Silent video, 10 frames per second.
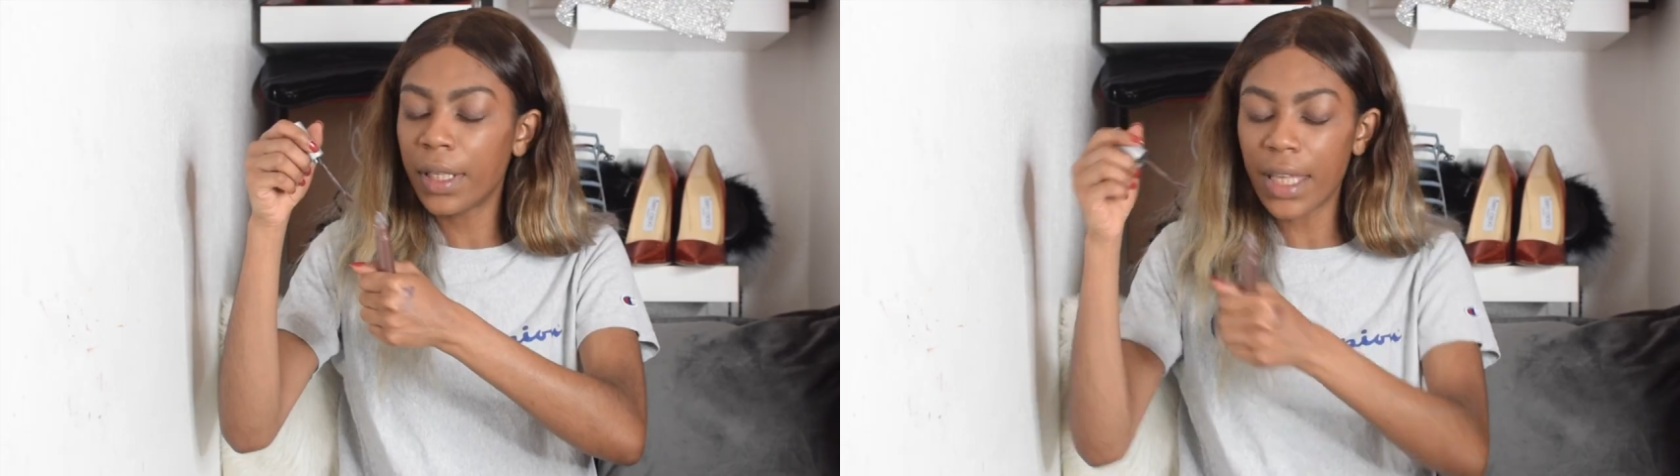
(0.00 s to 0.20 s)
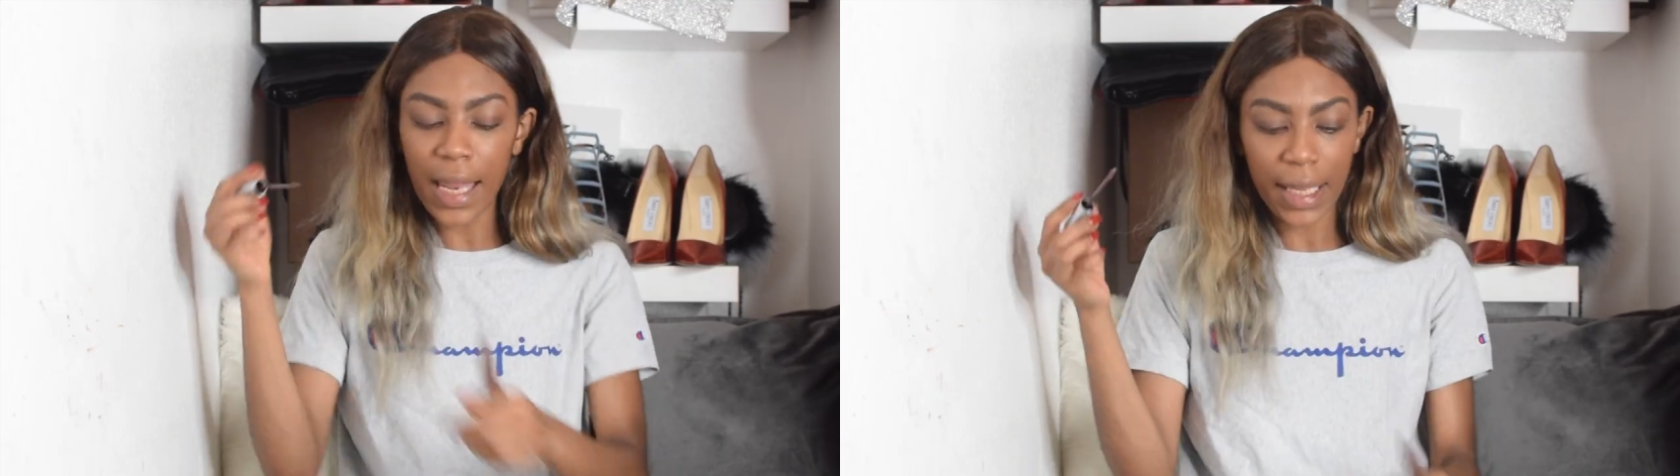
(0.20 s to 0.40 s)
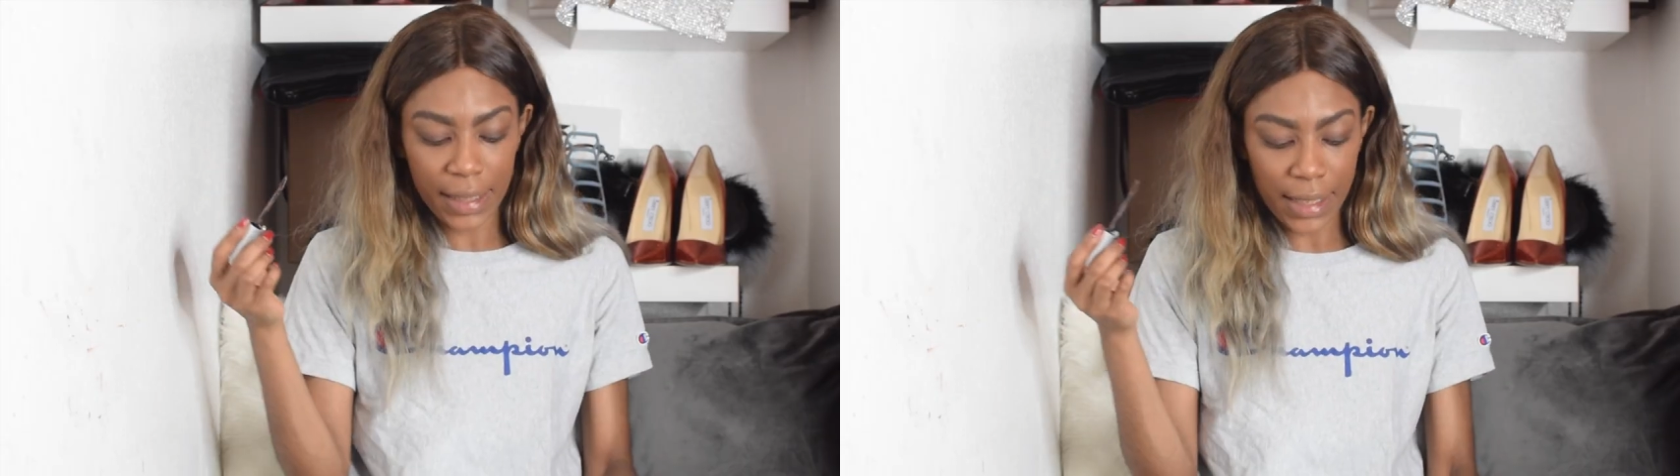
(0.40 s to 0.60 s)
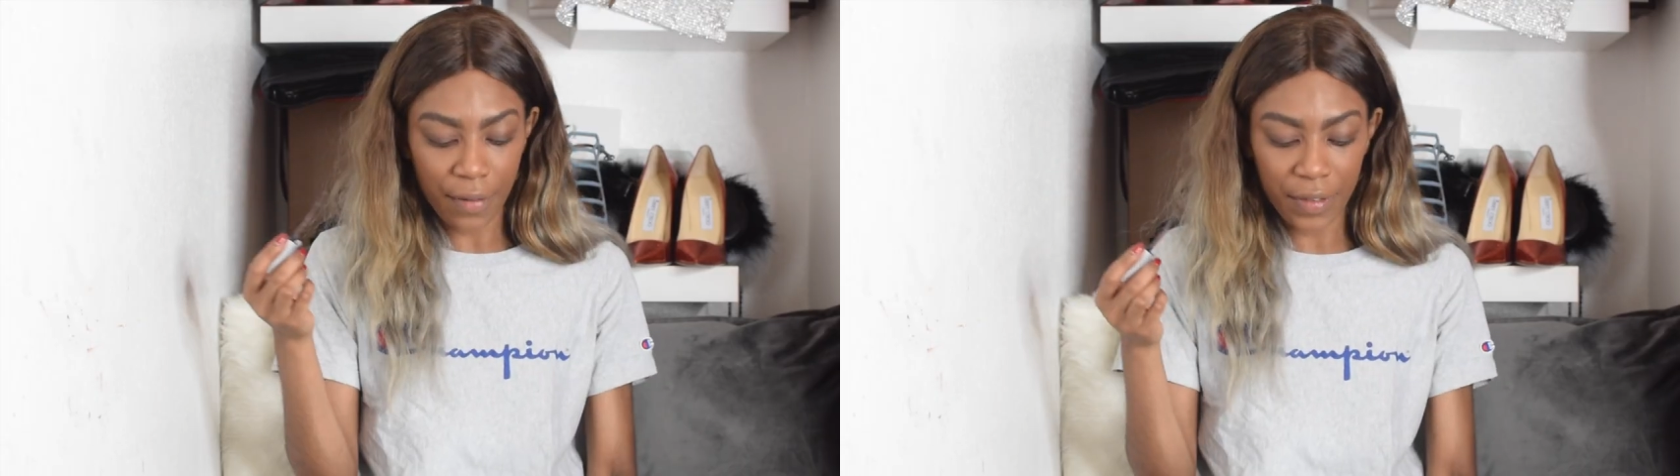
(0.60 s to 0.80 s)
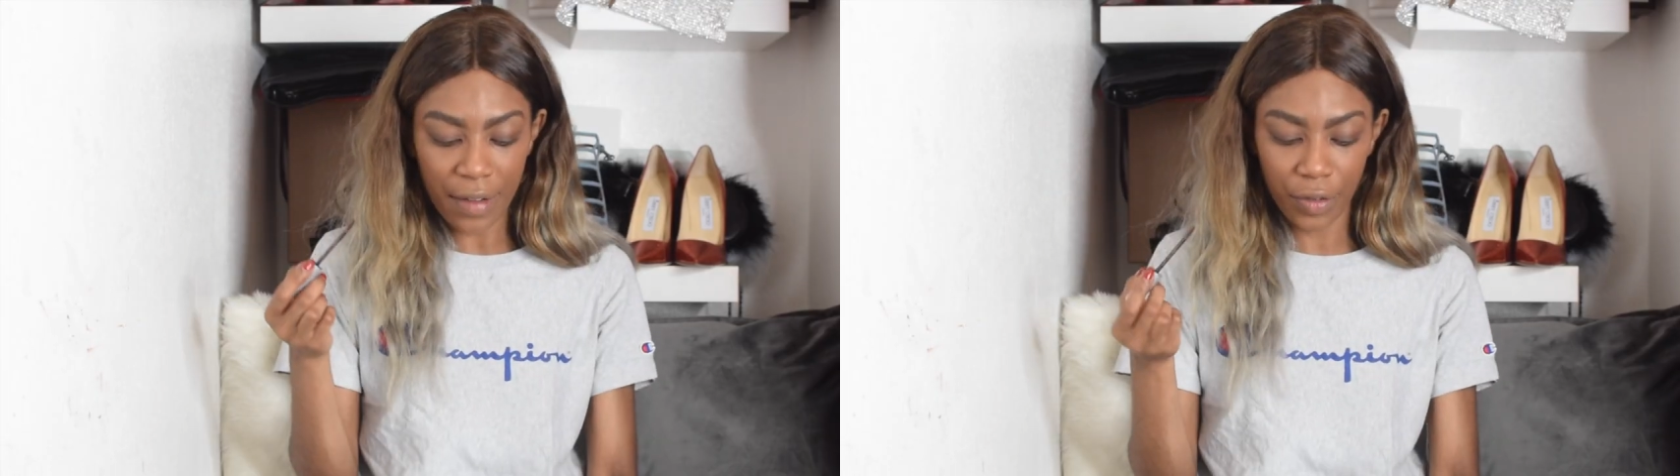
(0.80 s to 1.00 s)
But yeah, like I said,
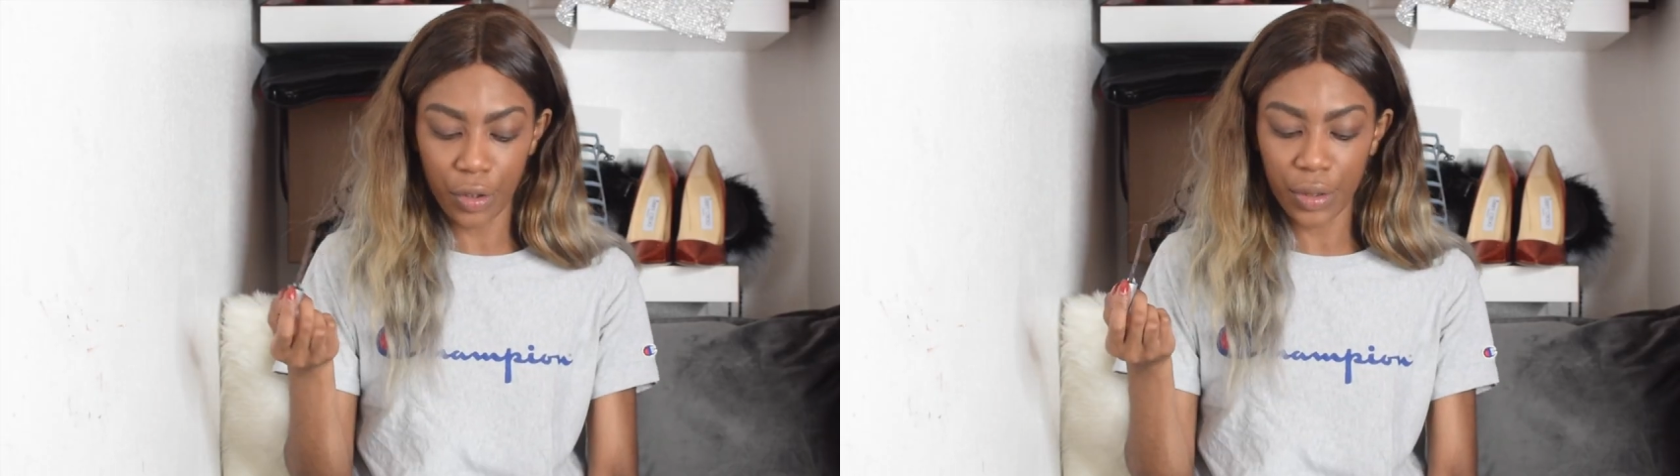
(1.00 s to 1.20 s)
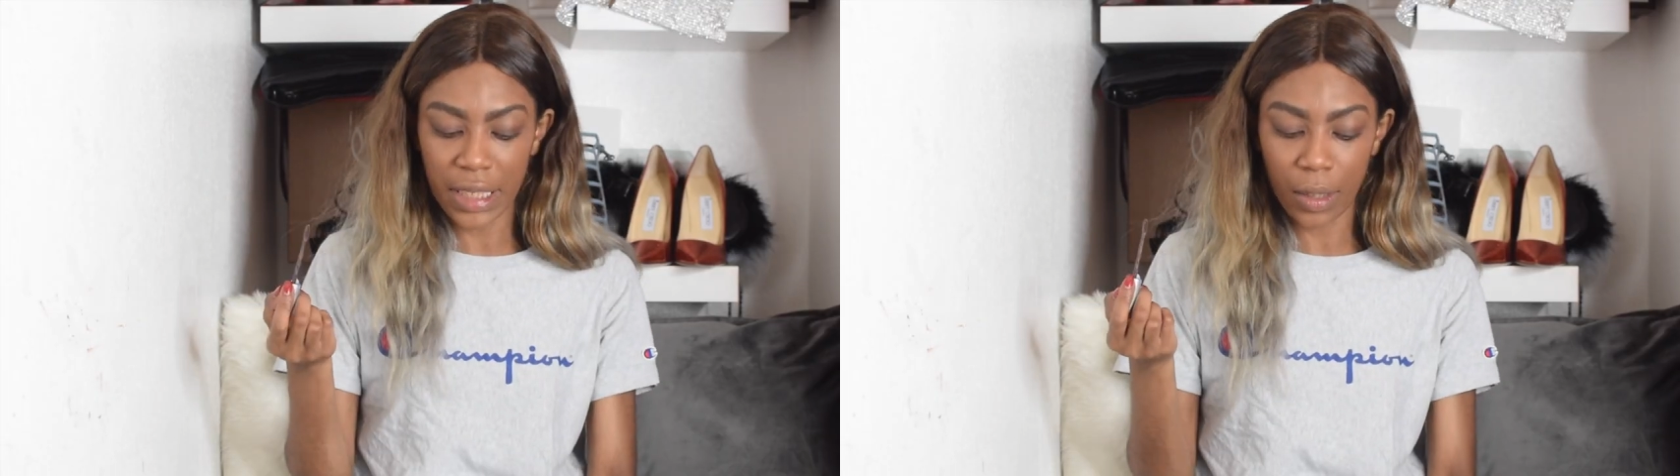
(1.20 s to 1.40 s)
I've never used